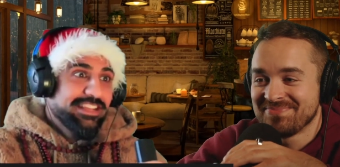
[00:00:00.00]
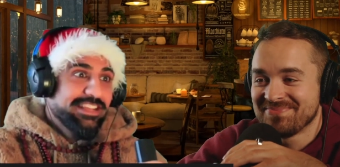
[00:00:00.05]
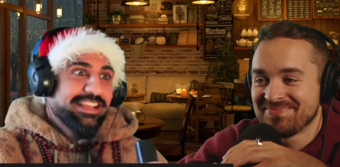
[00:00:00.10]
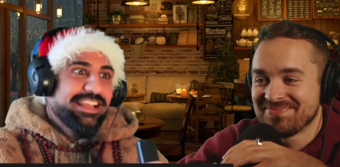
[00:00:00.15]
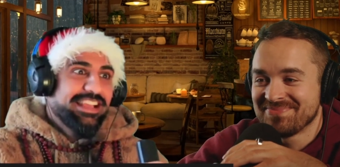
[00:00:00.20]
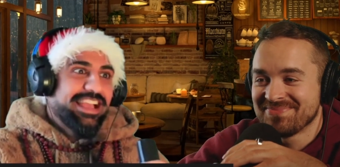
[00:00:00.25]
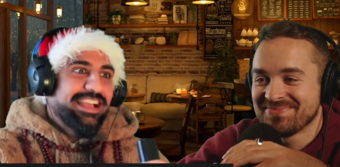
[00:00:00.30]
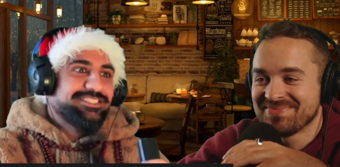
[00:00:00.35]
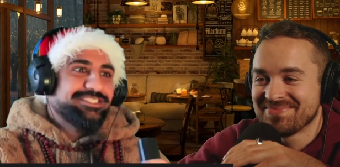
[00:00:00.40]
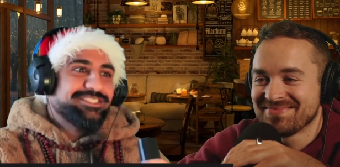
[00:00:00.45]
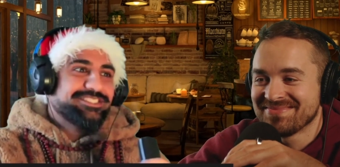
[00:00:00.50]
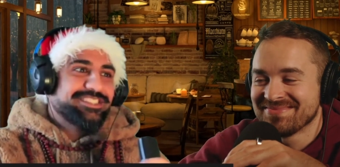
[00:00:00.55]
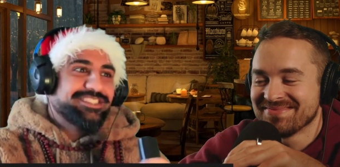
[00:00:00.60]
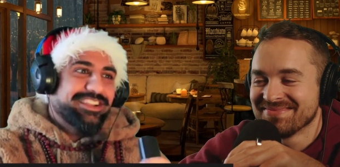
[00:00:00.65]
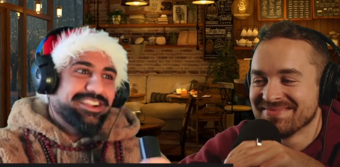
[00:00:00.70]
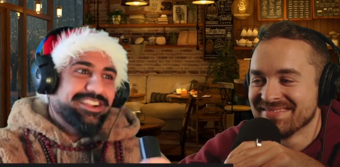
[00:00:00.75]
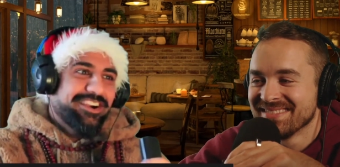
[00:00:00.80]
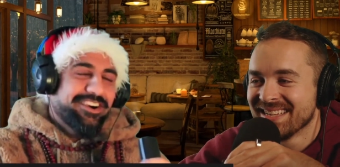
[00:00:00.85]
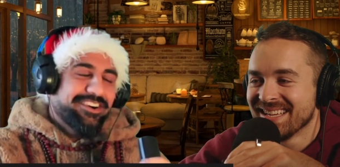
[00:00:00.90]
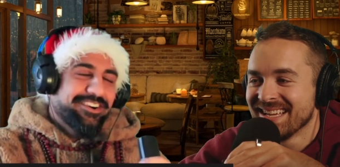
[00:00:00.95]
Speaker 1: And she's like,
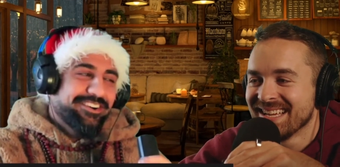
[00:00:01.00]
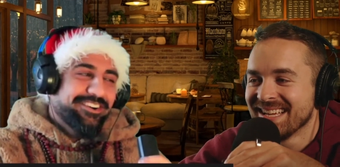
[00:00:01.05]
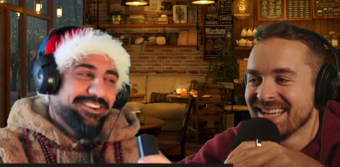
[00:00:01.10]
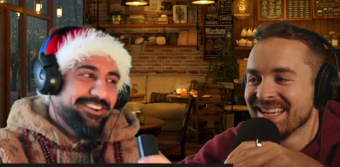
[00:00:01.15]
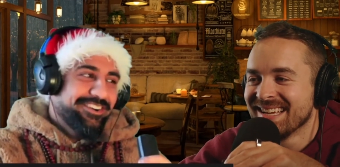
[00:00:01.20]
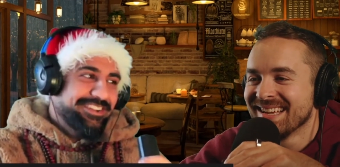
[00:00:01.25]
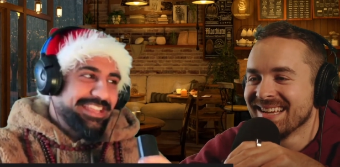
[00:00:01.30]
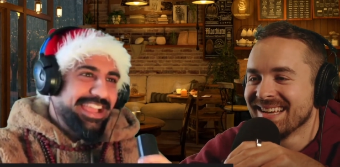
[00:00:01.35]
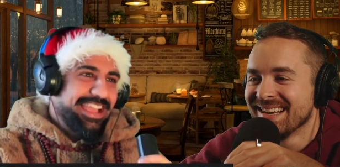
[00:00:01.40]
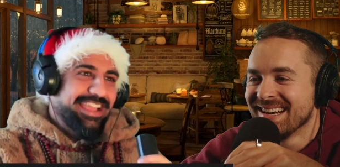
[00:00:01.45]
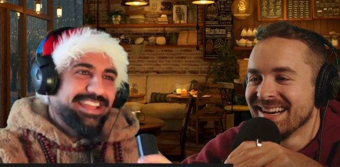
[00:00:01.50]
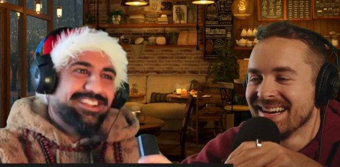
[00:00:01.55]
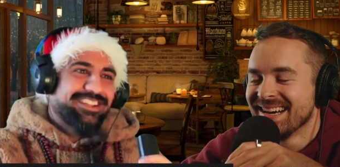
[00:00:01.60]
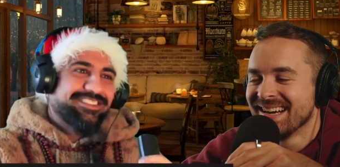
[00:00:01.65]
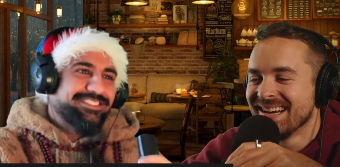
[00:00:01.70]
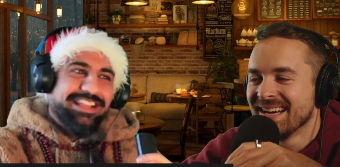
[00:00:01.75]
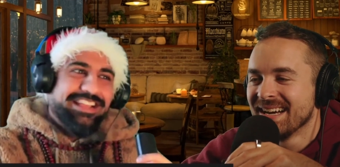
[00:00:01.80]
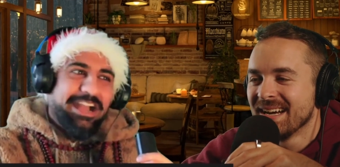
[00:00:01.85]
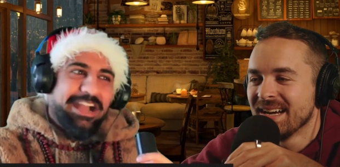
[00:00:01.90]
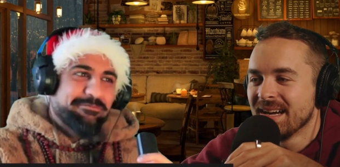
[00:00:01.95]
oh, okay. And I was
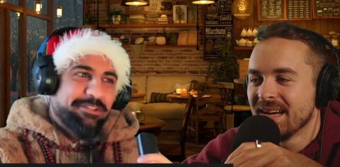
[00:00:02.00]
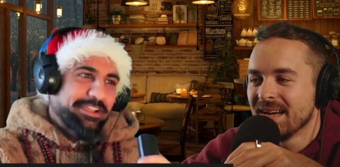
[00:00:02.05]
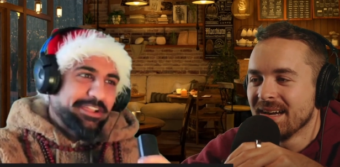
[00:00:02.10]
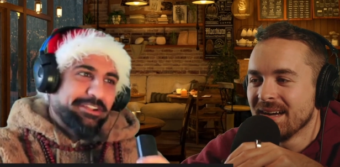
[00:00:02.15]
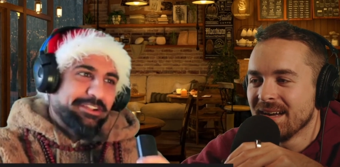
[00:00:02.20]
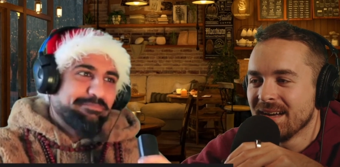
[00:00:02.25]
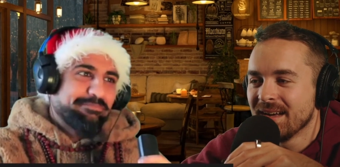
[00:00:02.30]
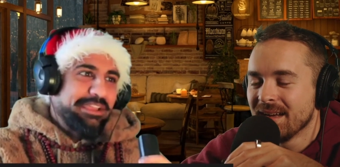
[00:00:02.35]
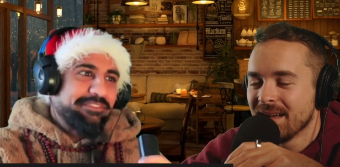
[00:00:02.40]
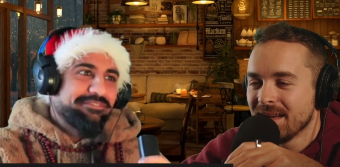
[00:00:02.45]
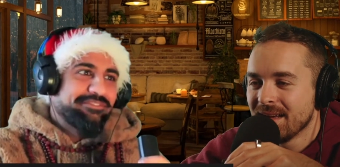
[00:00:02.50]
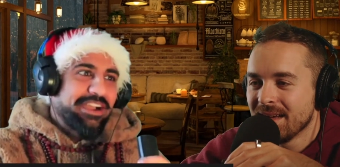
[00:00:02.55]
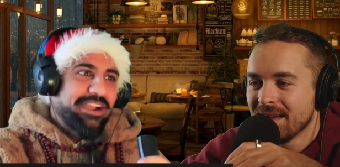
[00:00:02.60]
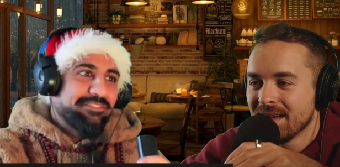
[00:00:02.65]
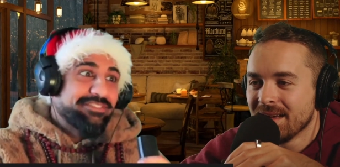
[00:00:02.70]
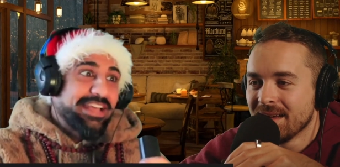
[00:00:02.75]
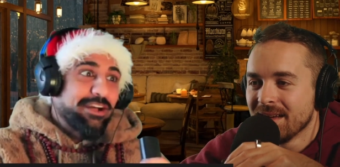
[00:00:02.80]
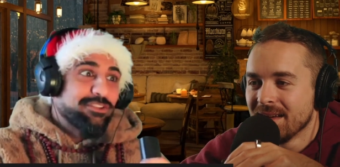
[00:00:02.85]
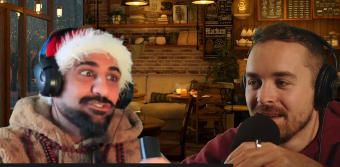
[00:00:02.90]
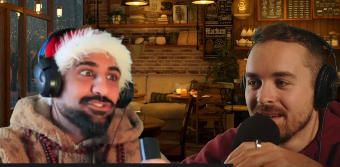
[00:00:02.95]
like, I'm not going to pay five
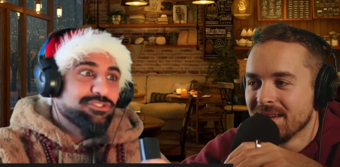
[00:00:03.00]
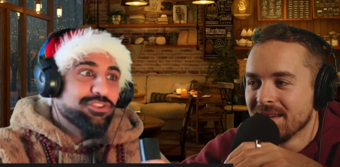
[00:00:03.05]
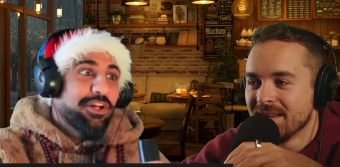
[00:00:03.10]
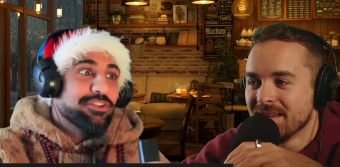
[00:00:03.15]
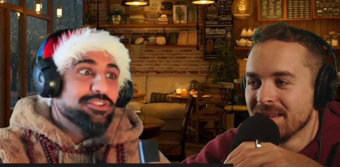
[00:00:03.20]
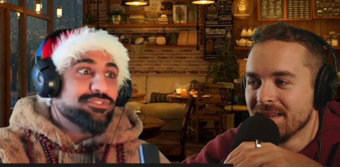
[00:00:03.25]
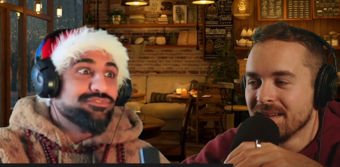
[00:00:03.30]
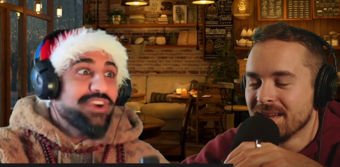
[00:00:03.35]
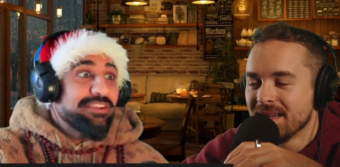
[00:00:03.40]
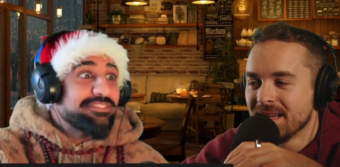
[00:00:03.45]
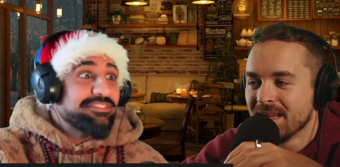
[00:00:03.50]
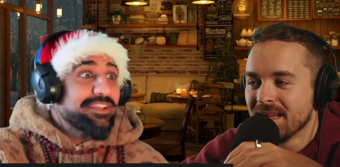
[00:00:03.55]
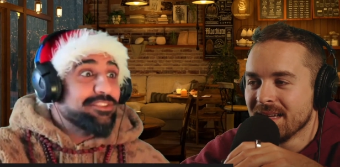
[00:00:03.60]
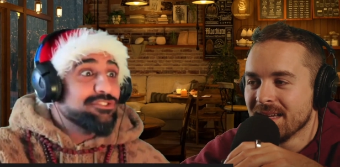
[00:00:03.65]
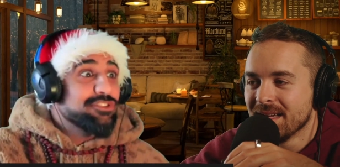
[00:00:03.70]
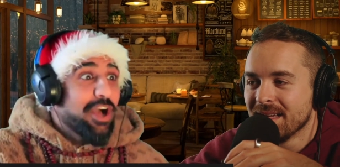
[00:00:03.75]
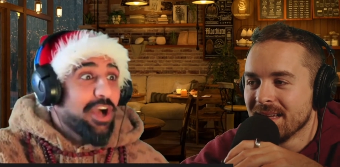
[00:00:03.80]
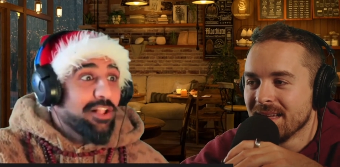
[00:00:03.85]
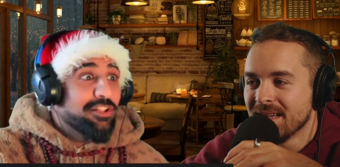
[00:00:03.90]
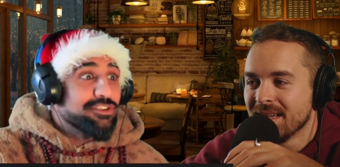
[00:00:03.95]
thousand dollars. five thousand
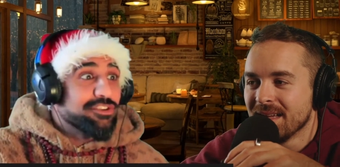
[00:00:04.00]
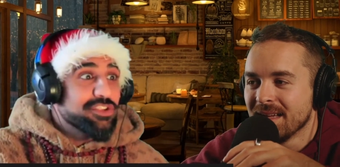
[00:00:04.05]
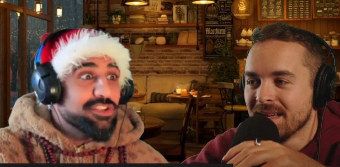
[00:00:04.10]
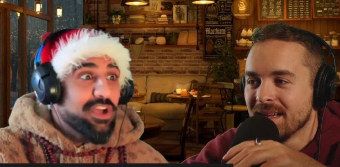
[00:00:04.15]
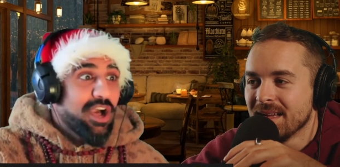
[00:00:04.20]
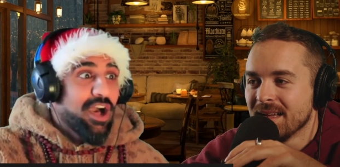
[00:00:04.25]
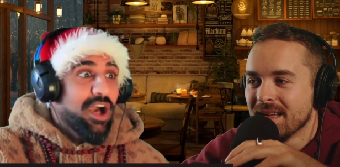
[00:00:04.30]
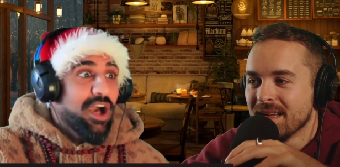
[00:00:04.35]
dollars? Uh,